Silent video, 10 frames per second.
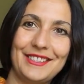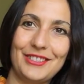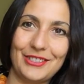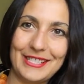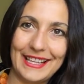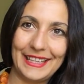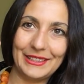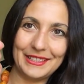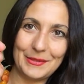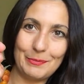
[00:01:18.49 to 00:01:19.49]
just
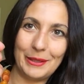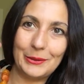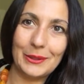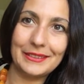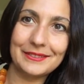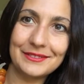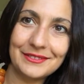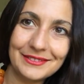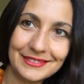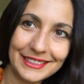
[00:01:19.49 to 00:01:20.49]
like this big one.
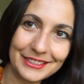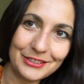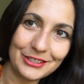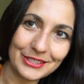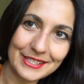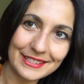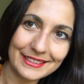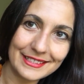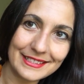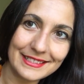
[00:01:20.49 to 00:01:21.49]
It's just
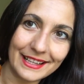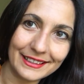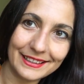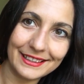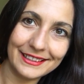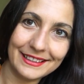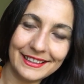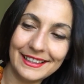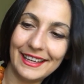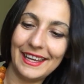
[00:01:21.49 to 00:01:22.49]
stuck
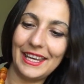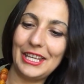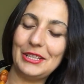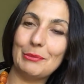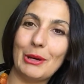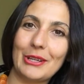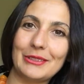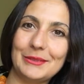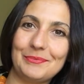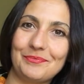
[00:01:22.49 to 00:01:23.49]
in the
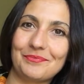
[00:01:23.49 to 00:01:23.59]
bottle.